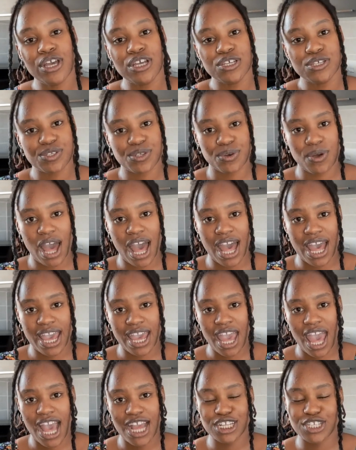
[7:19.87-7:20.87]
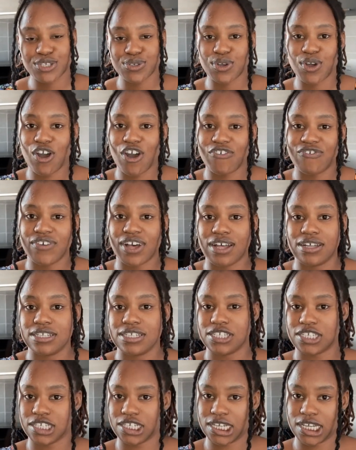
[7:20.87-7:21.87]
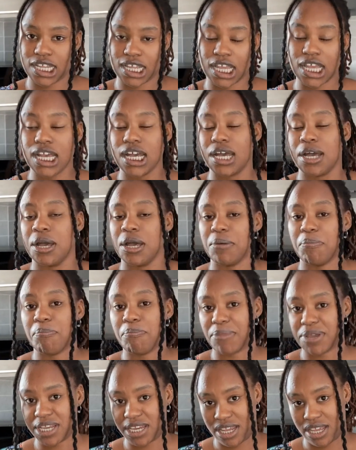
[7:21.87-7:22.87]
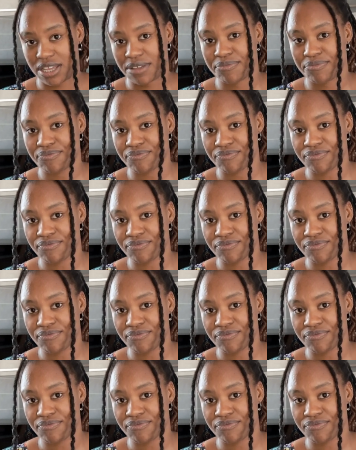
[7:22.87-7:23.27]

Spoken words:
So I had to cough out money